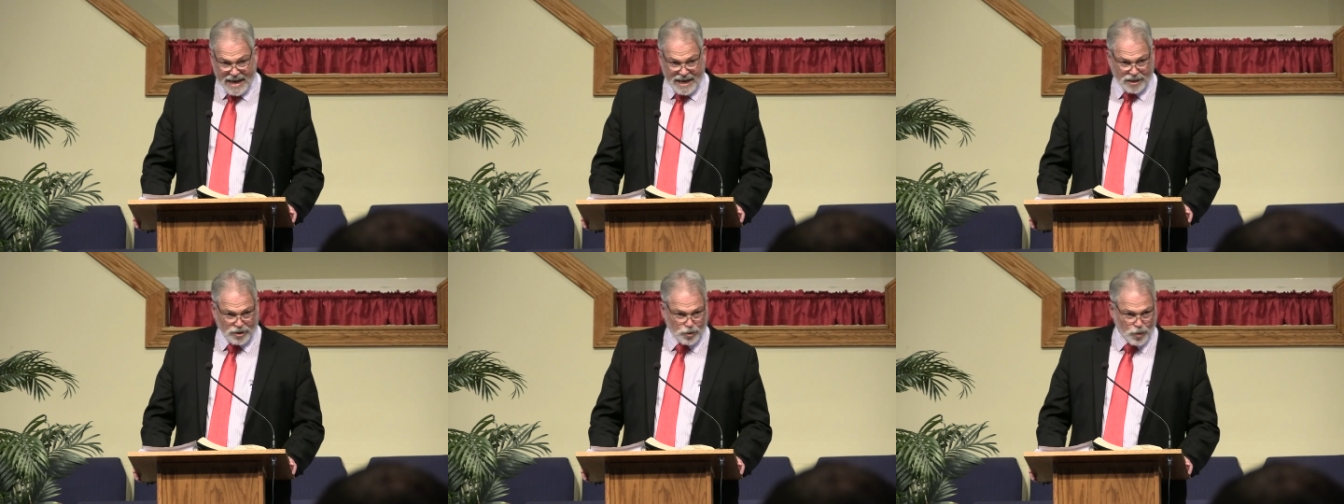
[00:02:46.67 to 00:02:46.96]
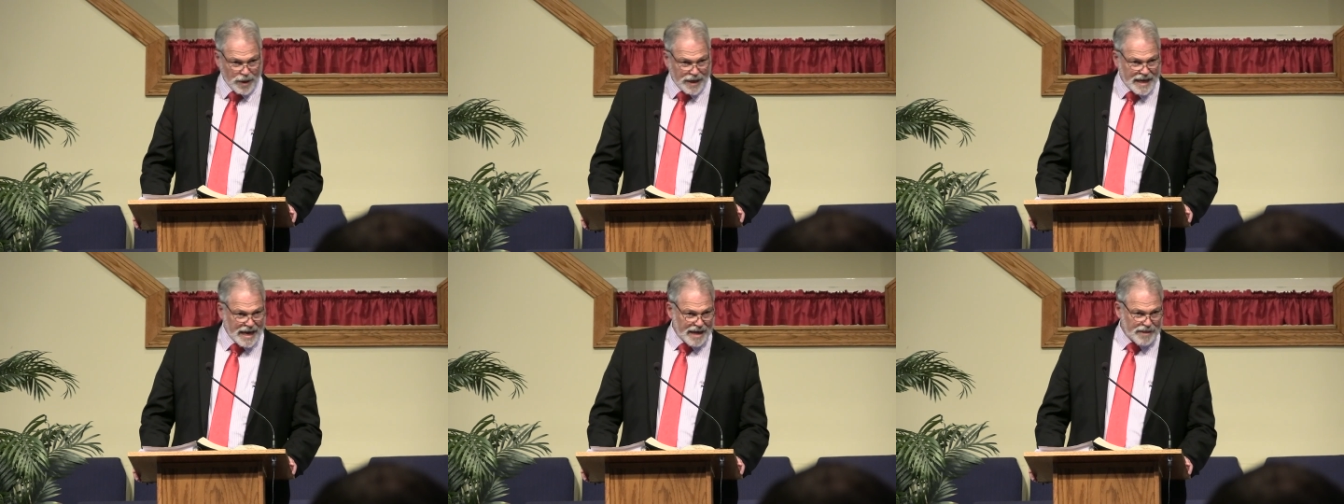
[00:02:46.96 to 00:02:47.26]
as
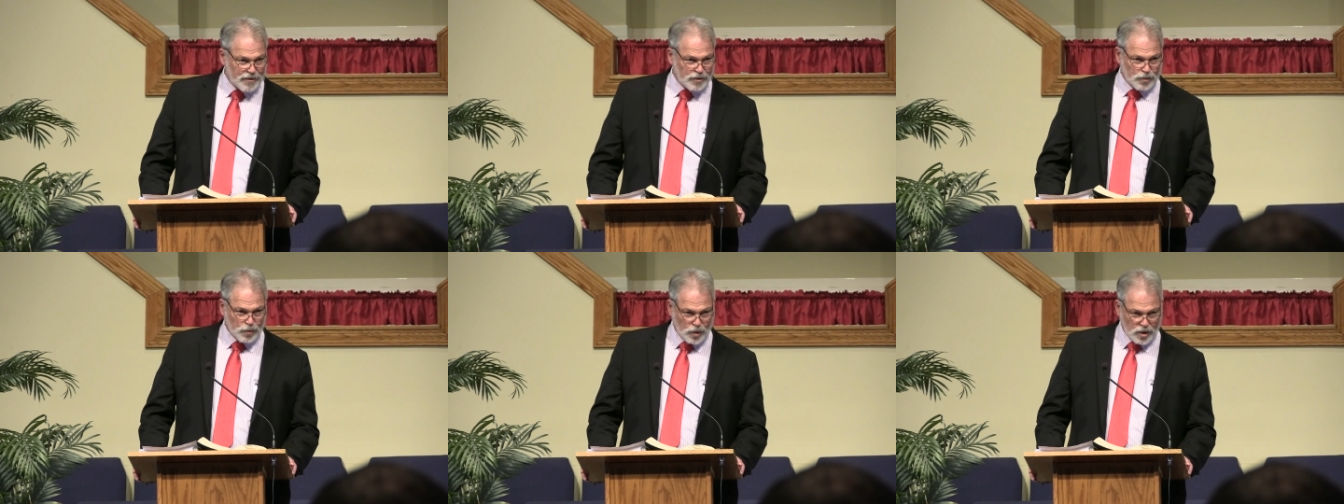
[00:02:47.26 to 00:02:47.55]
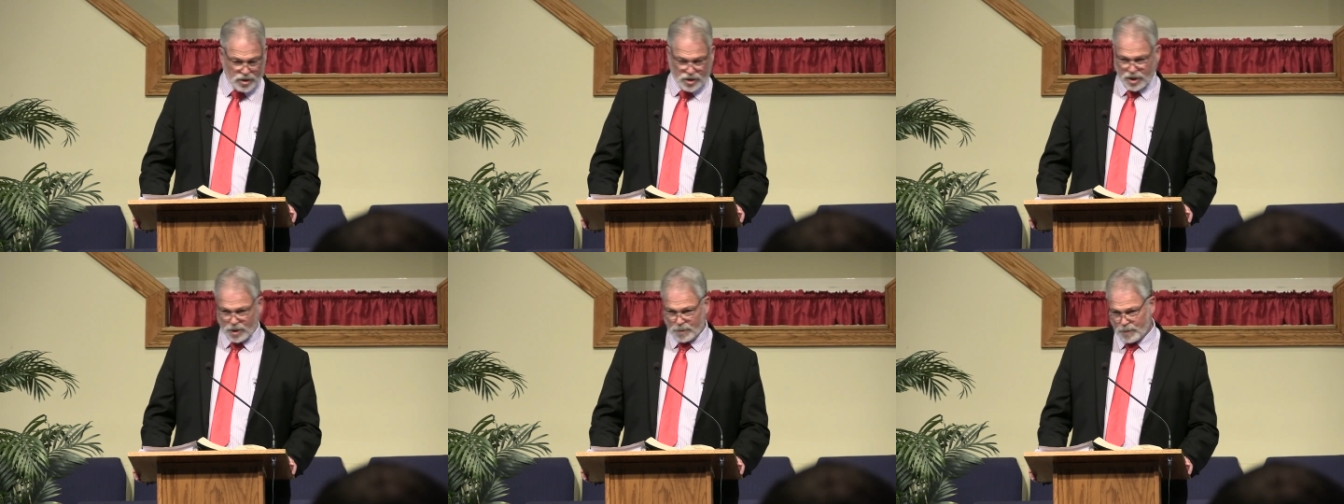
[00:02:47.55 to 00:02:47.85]
we gather and
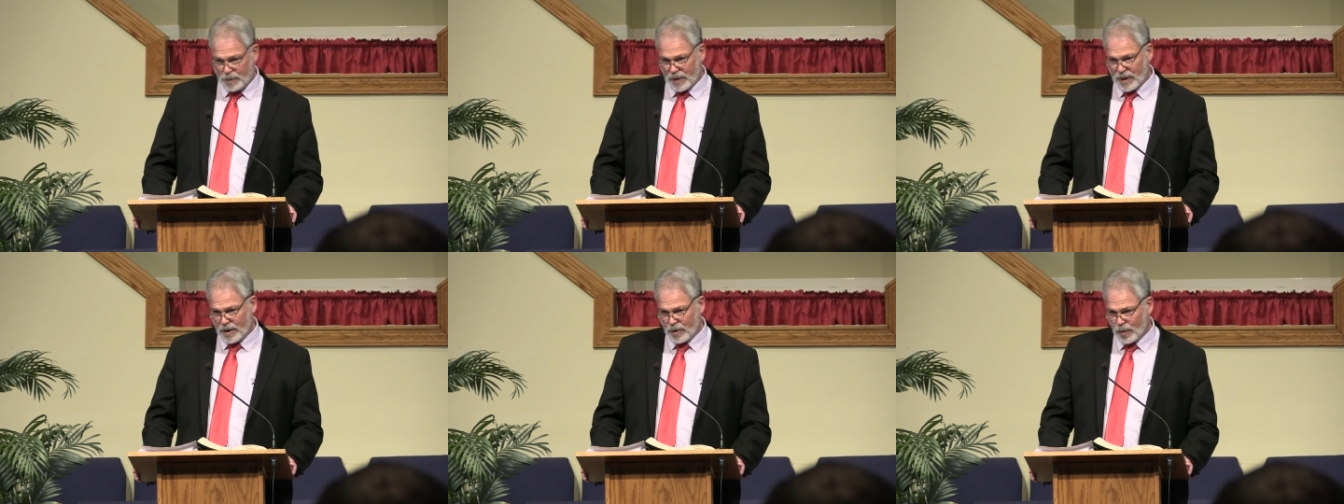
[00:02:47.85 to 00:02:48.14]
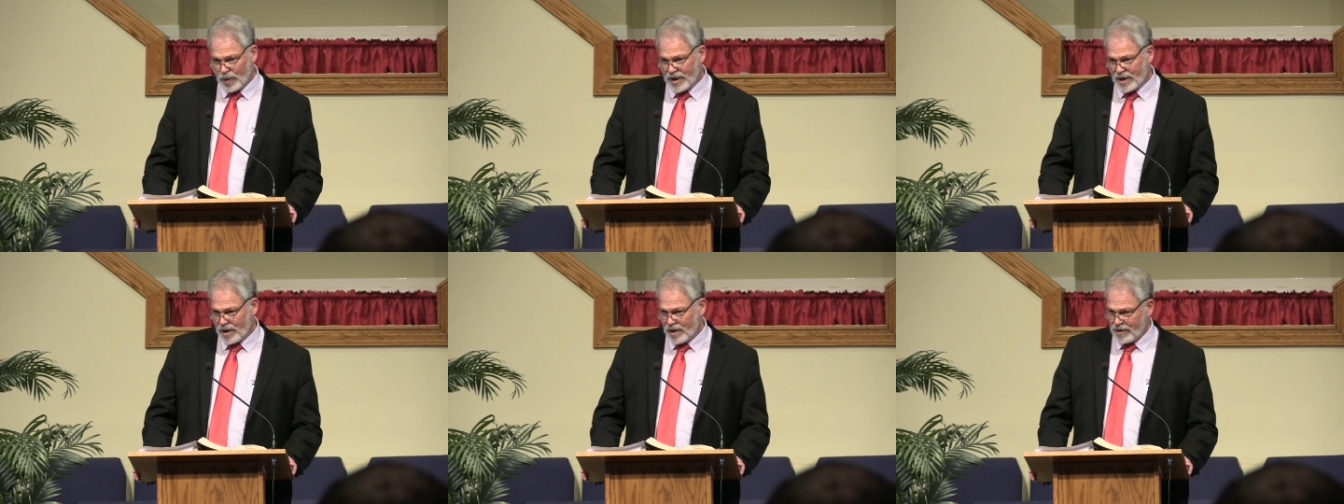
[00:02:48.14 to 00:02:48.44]
worship, uh,
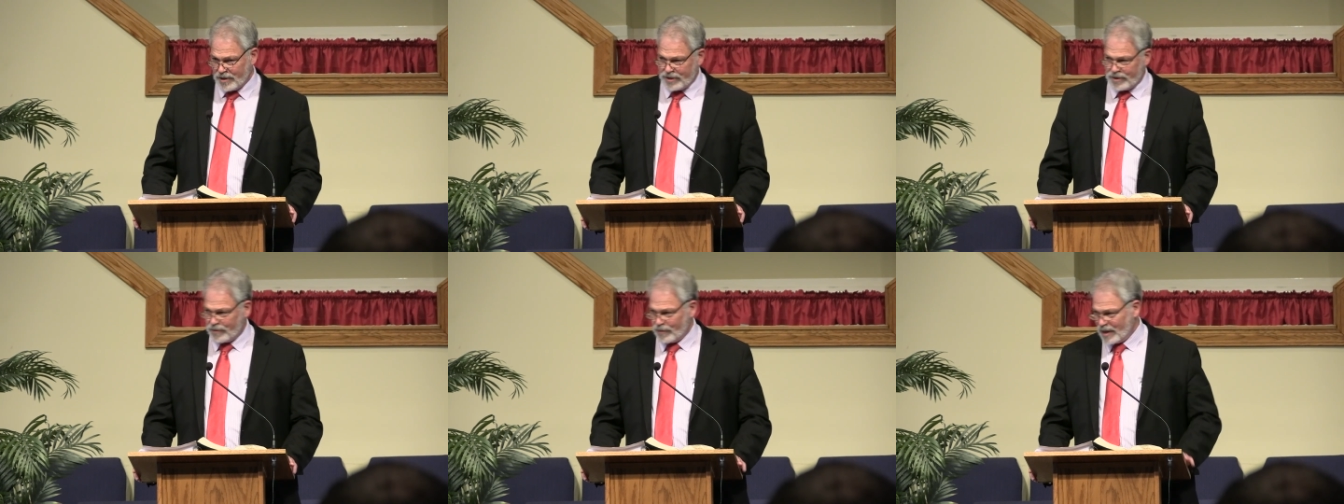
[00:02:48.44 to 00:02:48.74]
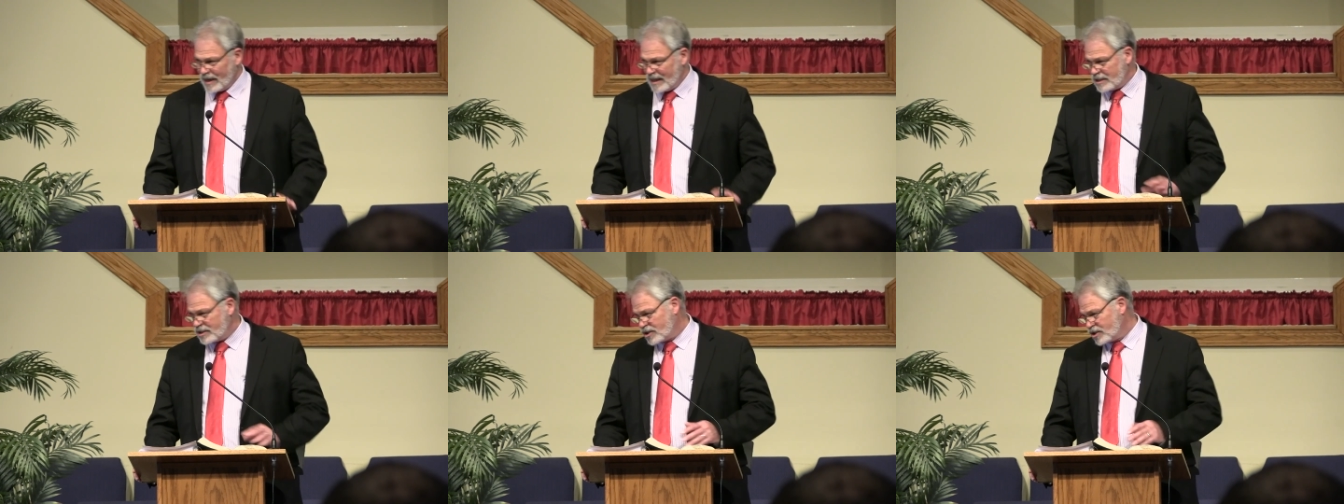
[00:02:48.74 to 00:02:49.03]
we are in a
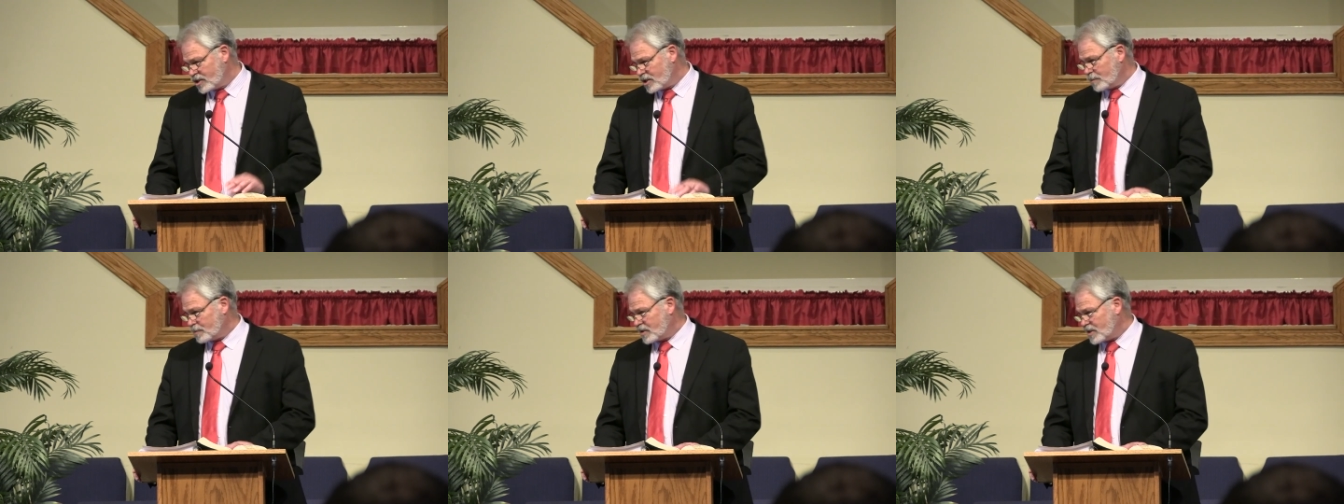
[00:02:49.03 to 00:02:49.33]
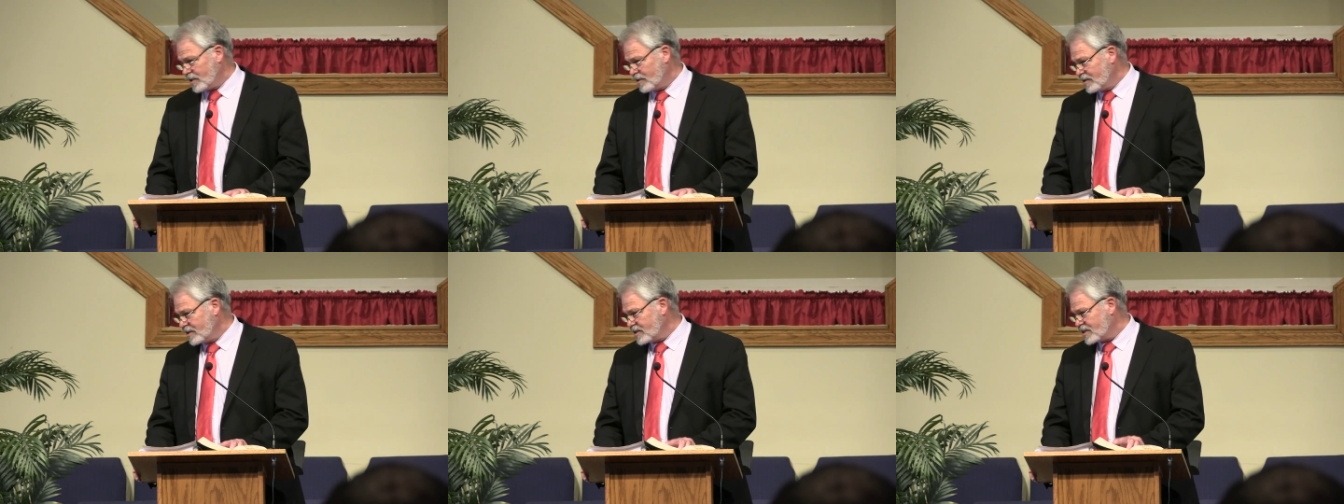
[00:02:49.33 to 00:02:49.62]
relationship
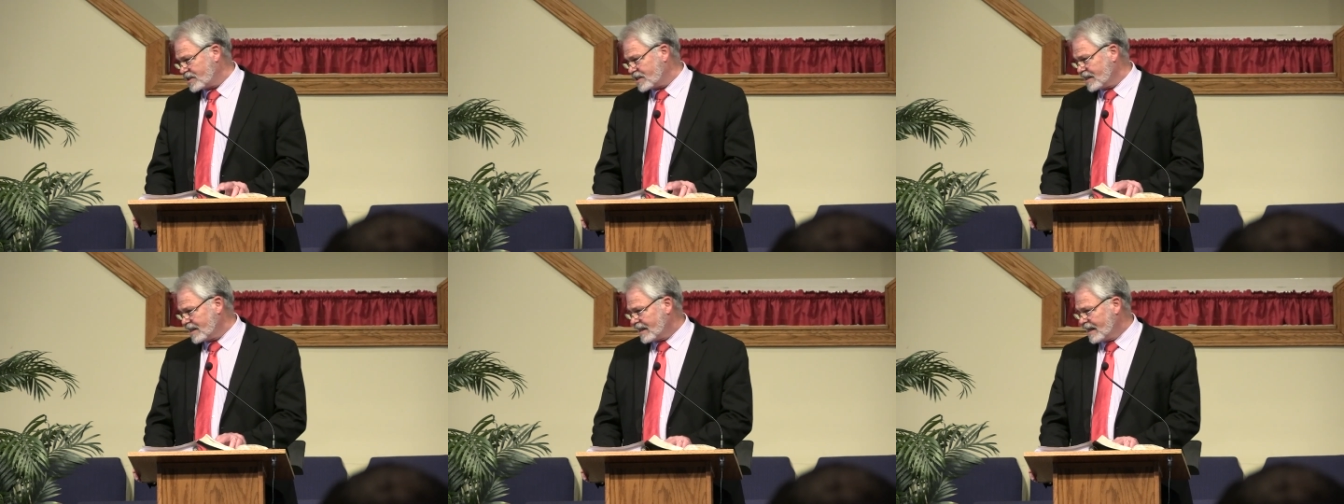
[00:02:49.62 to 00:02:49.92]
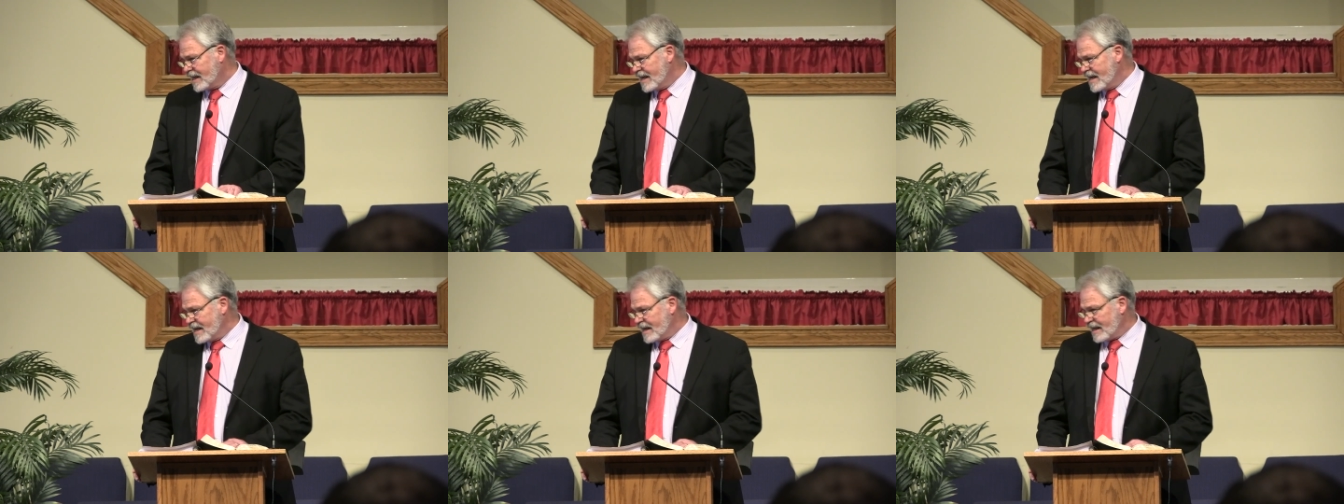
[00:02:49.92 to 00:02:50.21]
series uh,
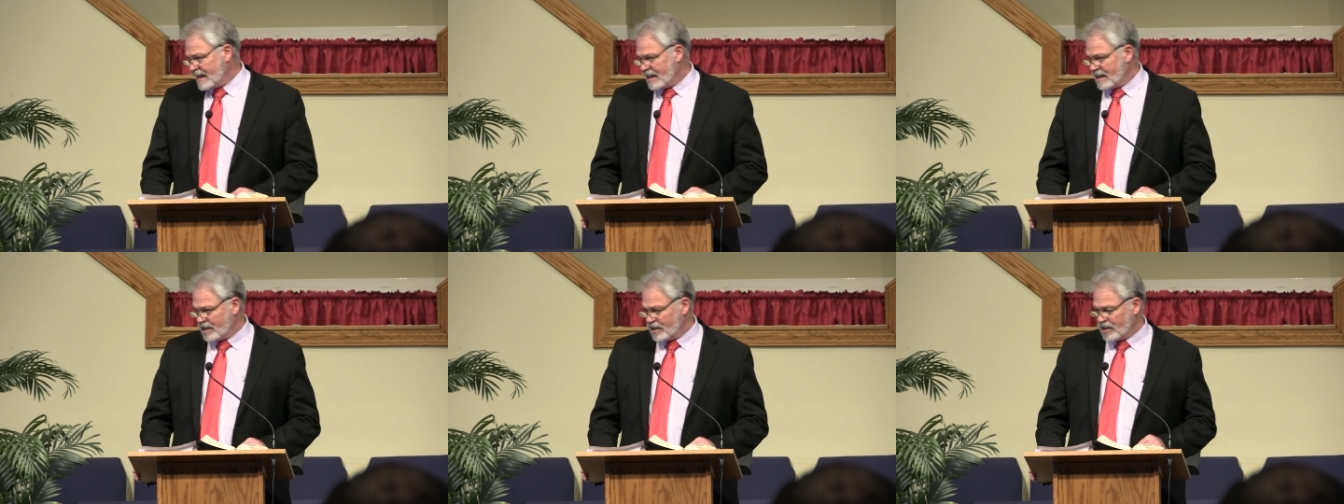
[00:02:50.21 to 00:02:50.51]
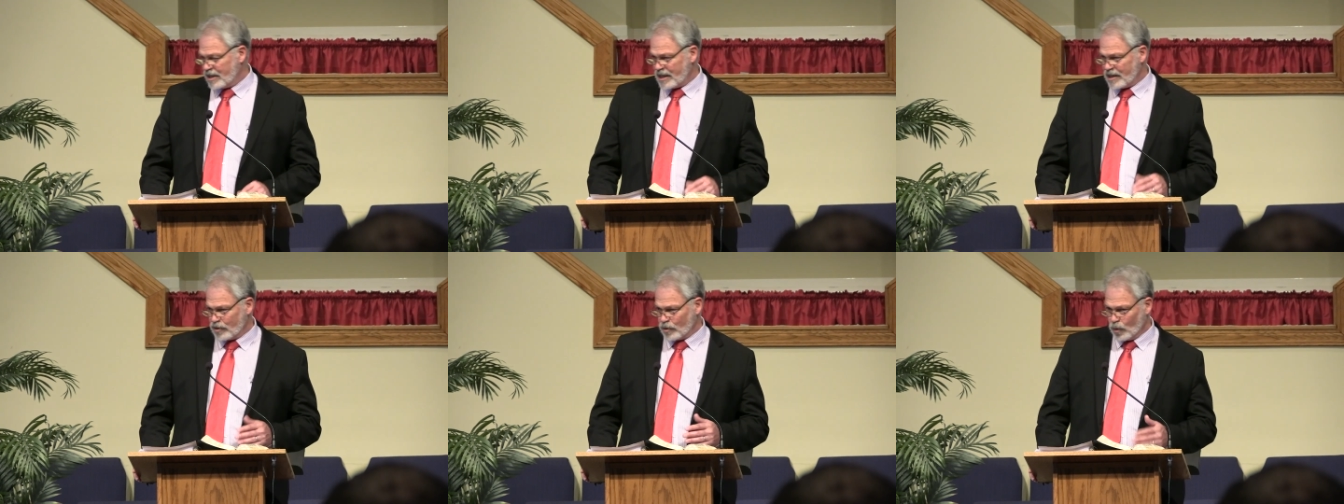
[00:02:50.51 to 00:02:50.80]
in,
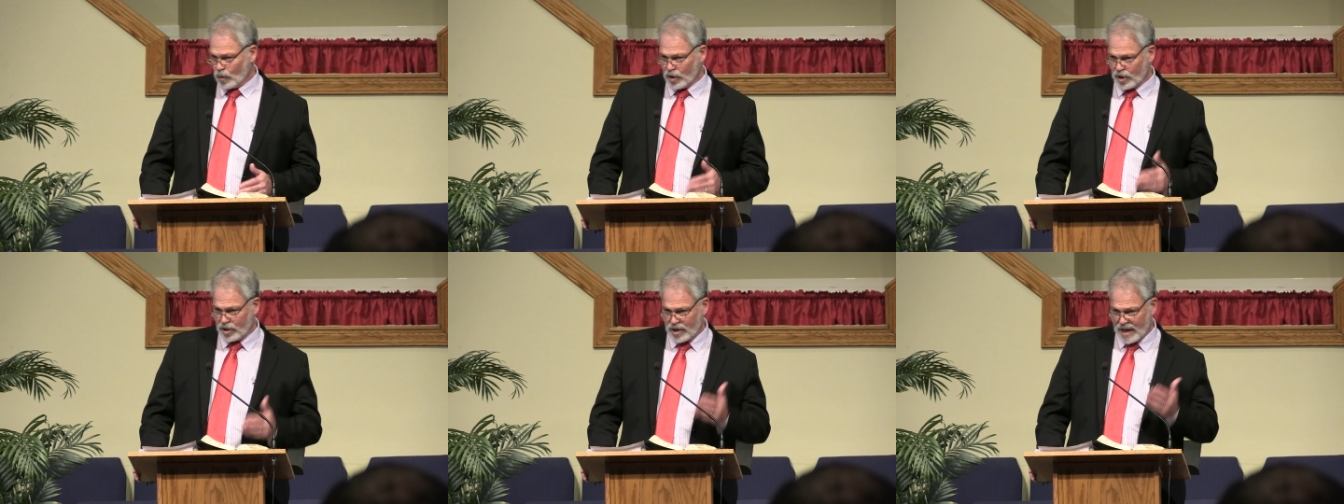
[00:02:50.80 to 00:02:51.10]
in the Word.